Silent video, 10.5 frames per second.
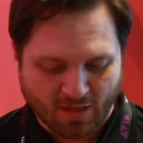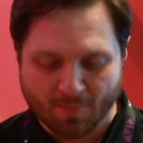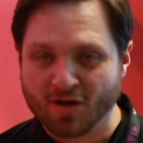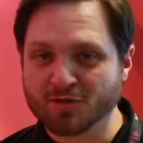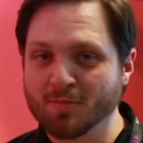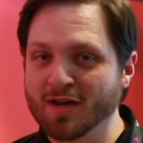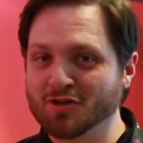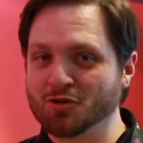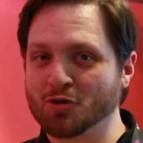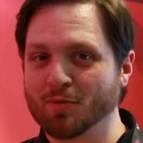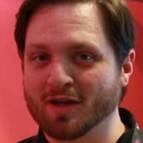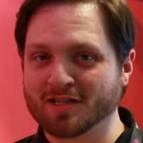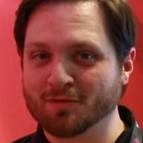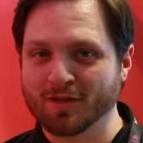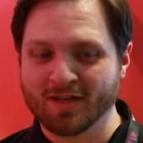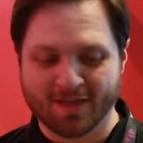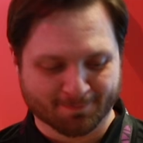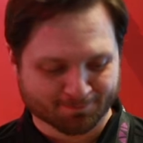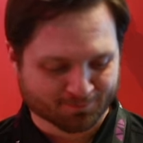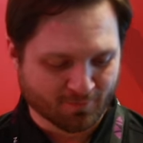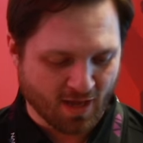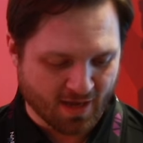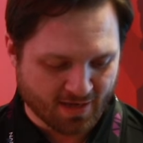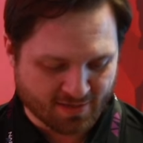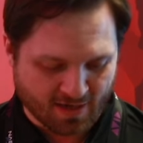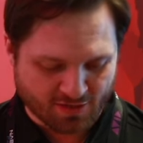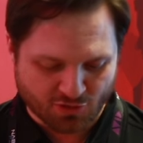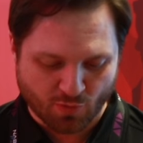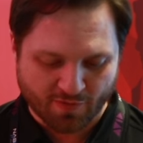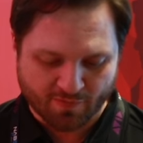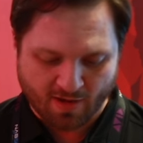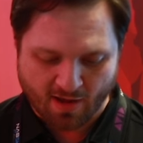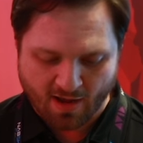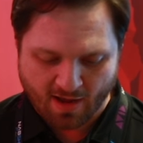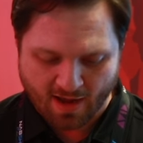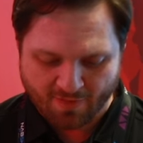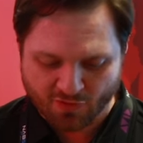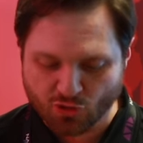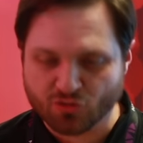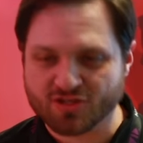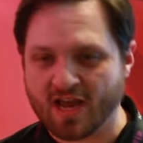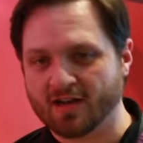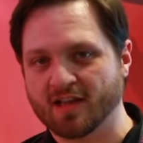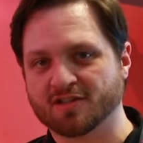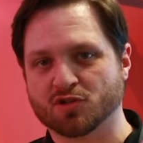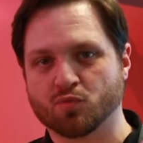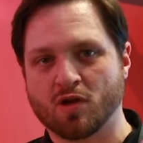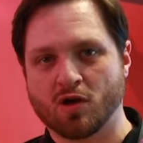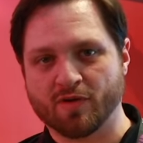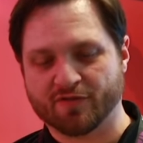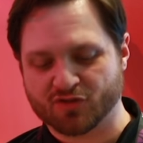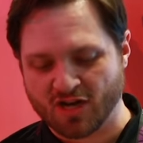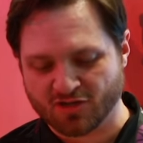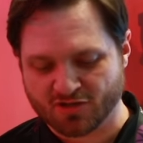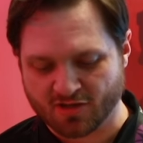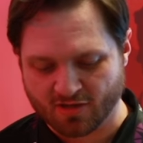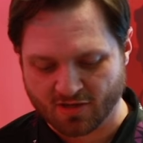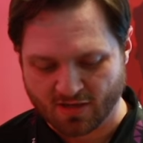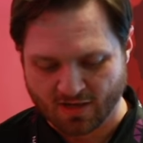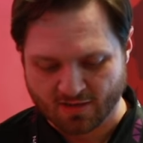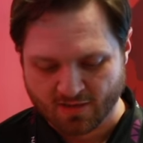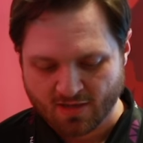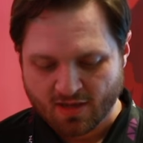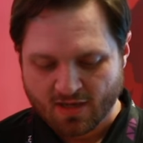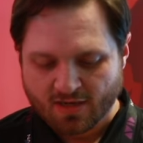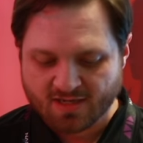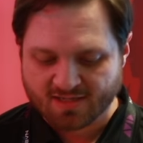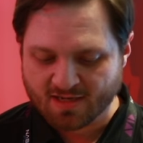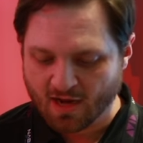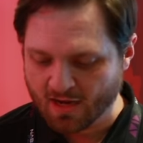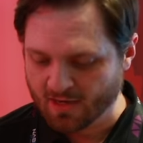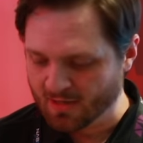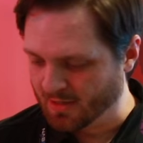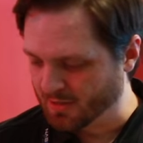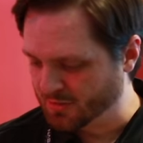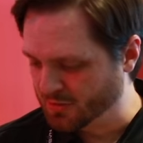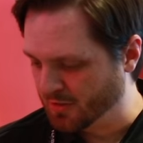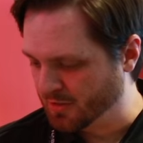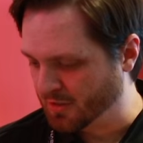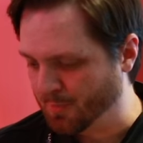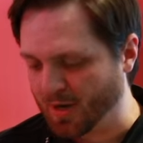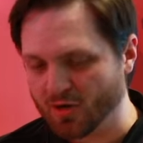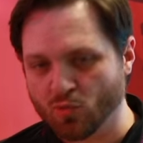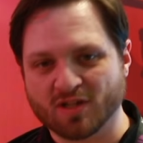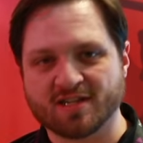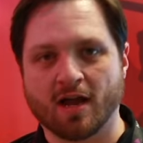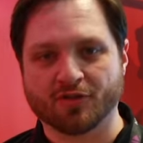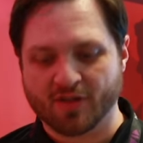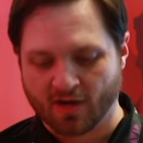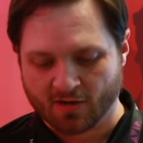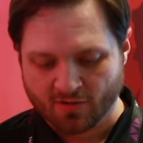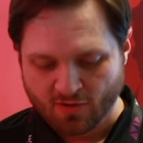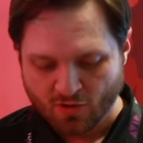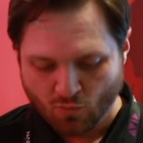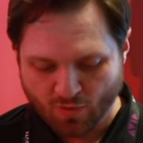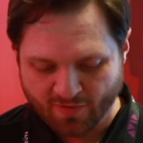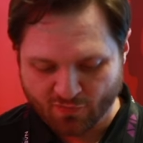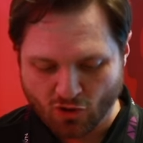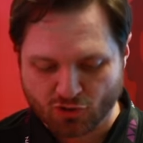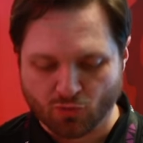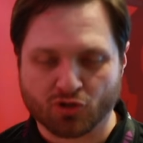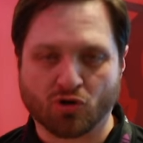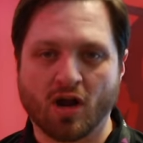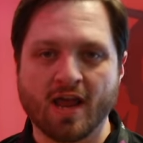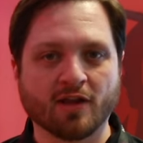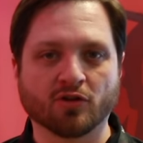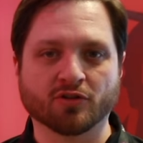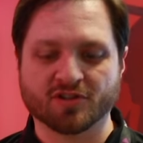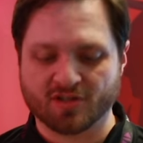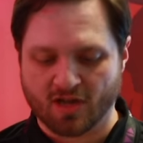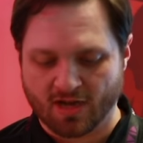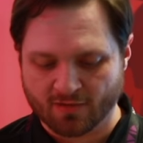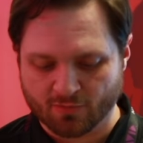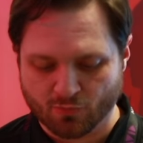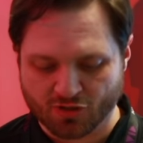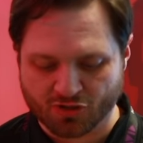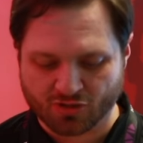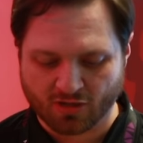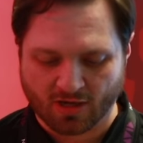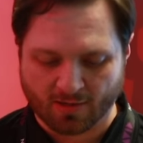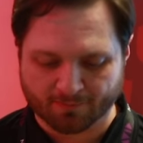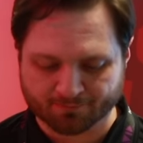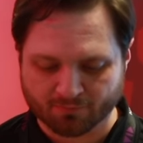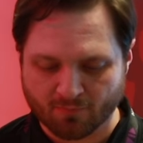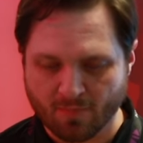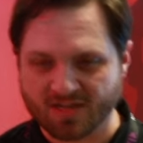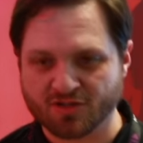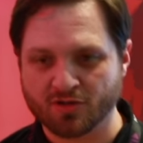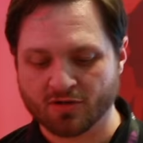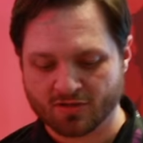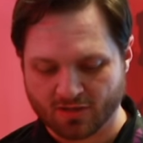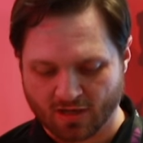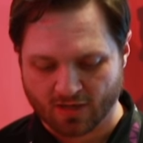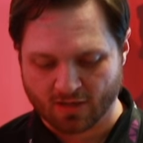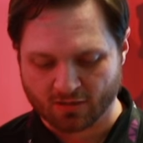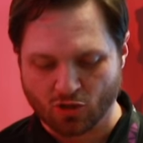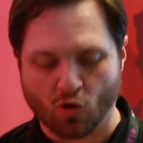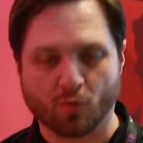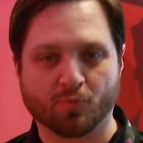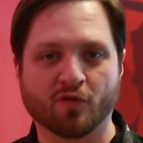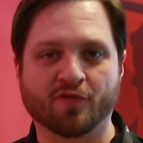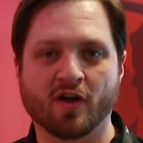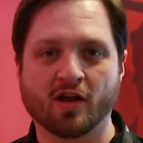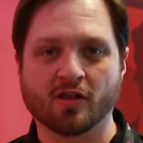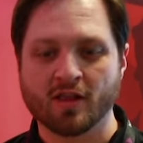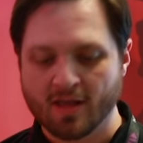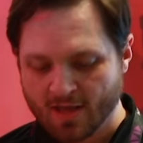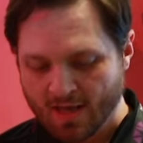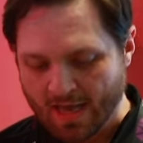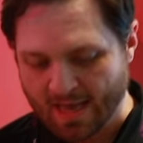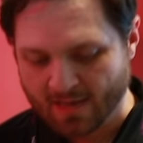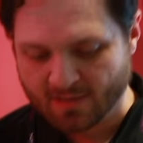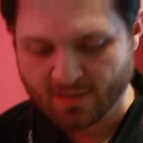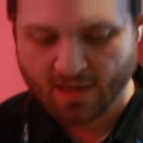about as many as you could possibly need. And uh, so we uh, have the new satellites as well. We've changed the uh, design uh, compared to what's out there. We've gone to a triangle design, which um, makes it uh, lower profile, and